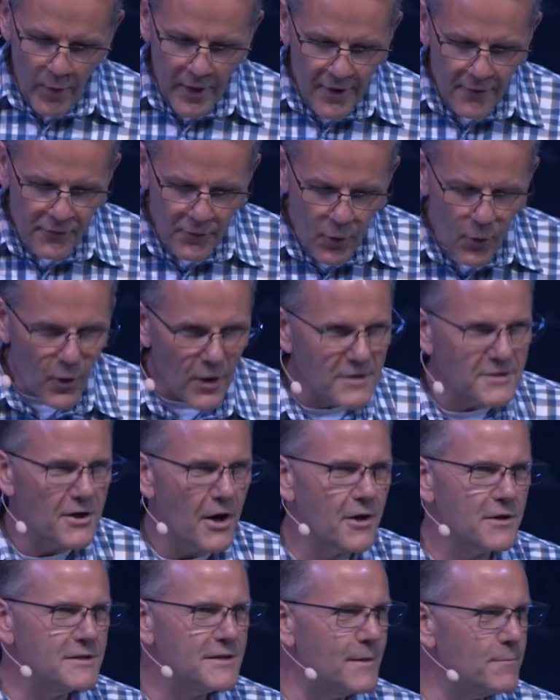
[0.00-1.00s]
We, of
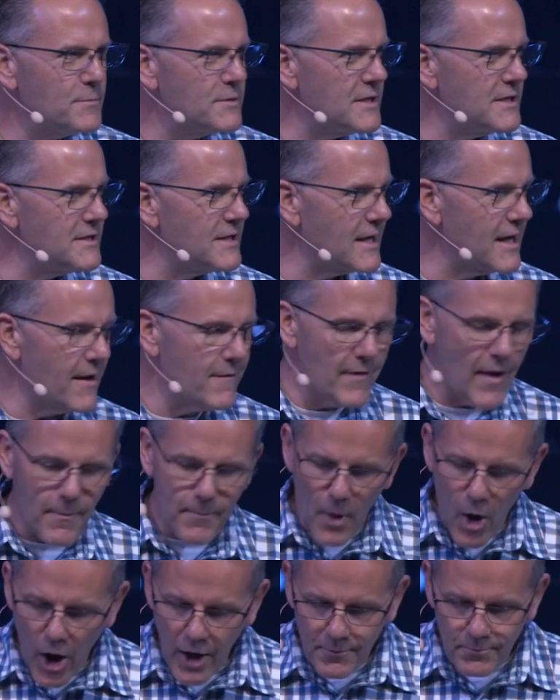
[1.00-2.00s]
course, are tempted to give
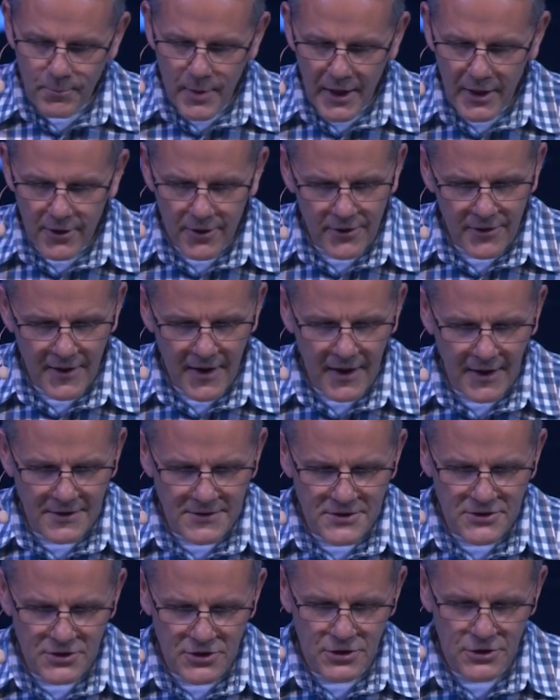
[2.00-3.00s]
up on bigger
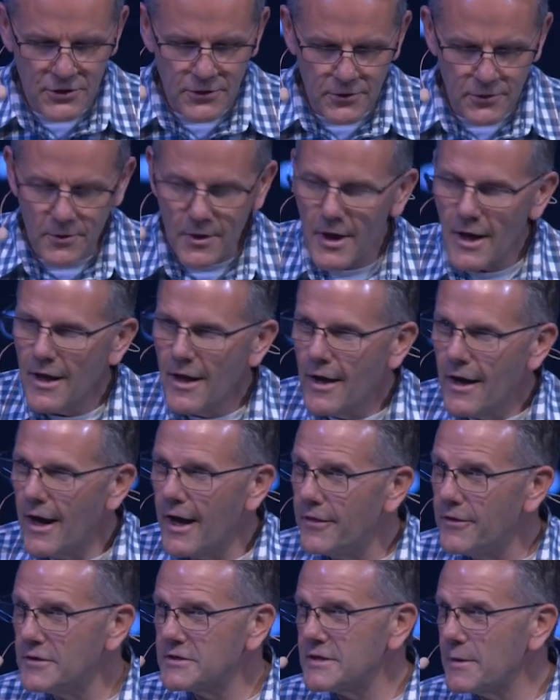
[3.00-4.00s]
things too.
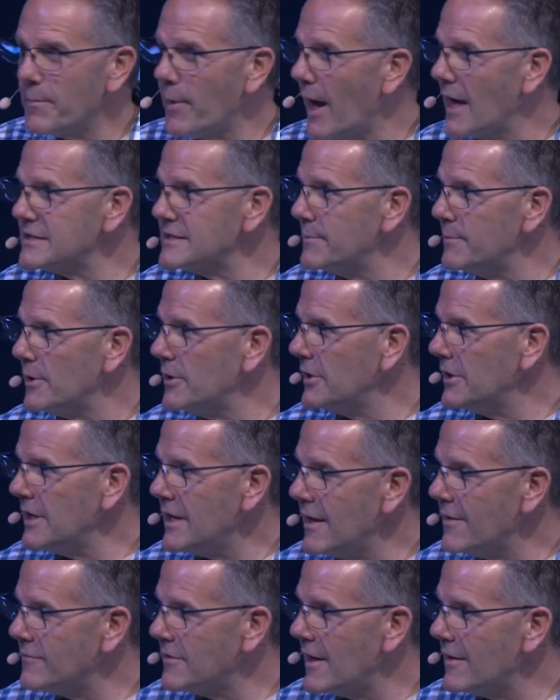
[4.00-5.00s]
Uh, there's a
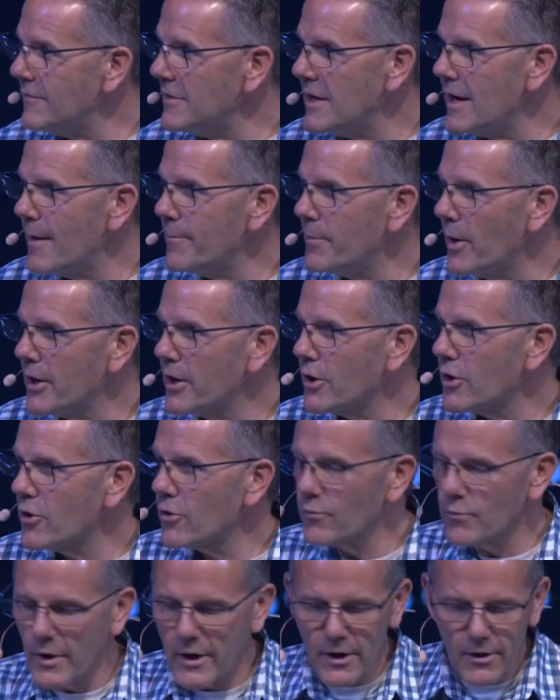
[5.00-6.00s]
possibility of giving up on a
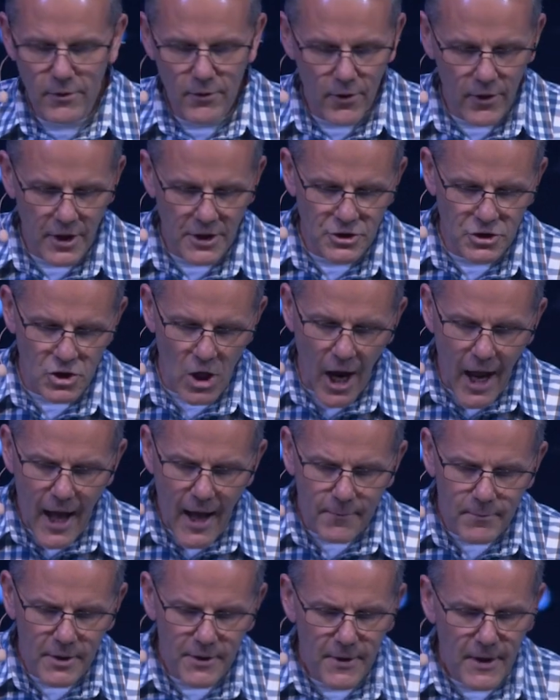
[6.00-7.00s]
career or a
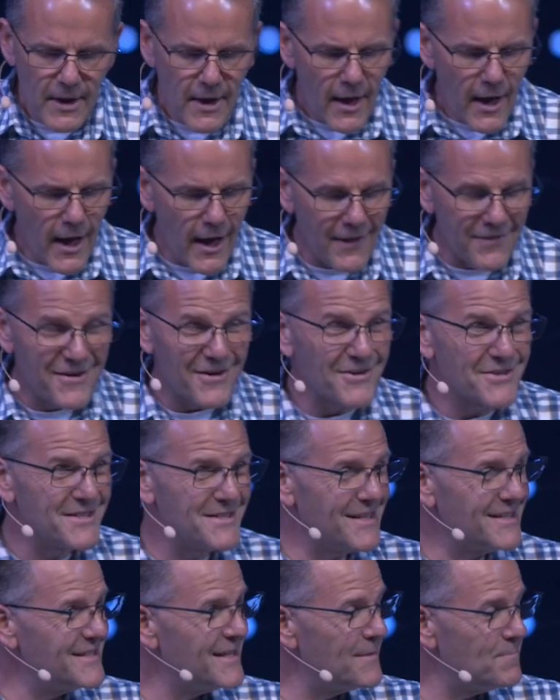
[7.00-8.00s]
job. Uh,
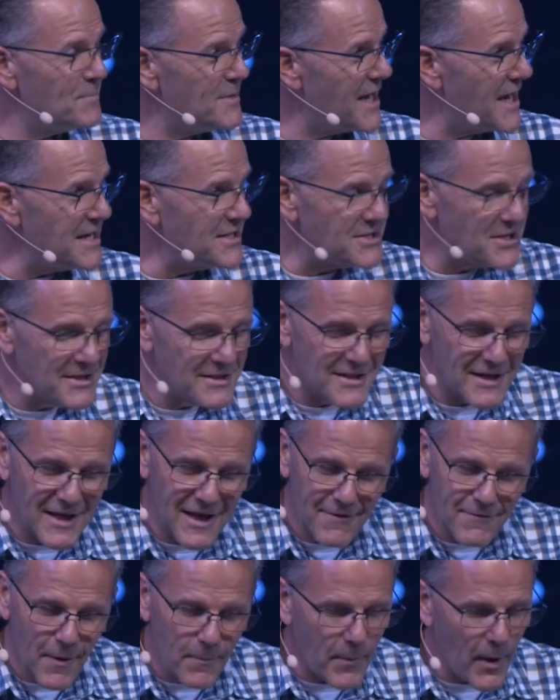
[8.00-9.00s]
there's the temptation
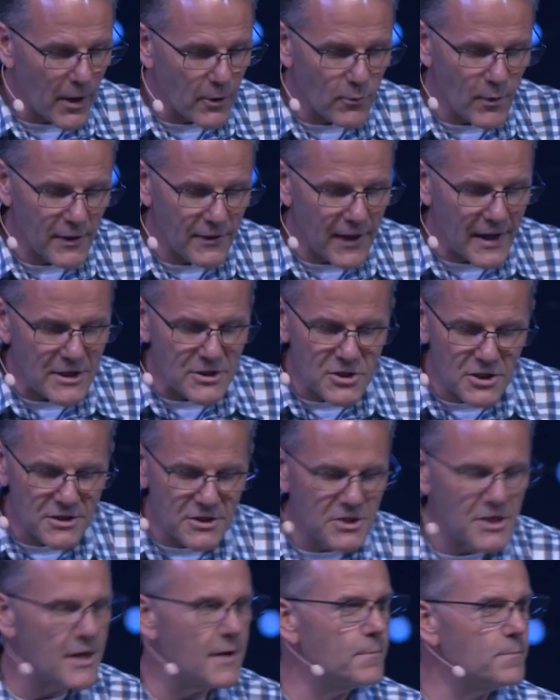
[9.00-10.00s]
to give up on
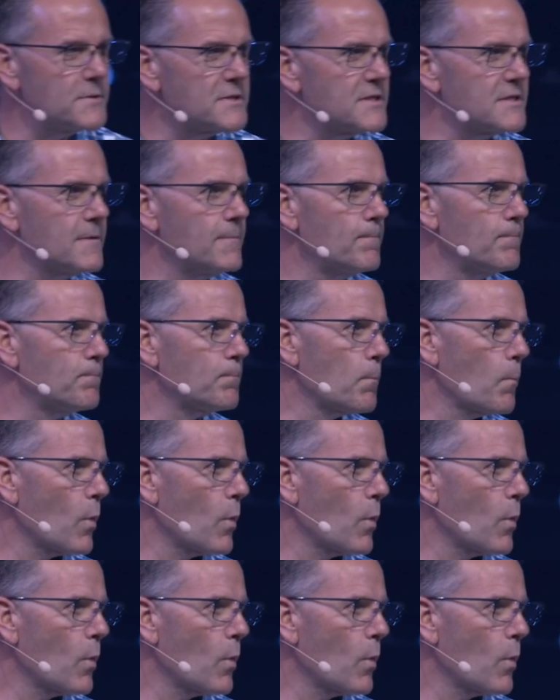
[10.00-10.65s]
relationships.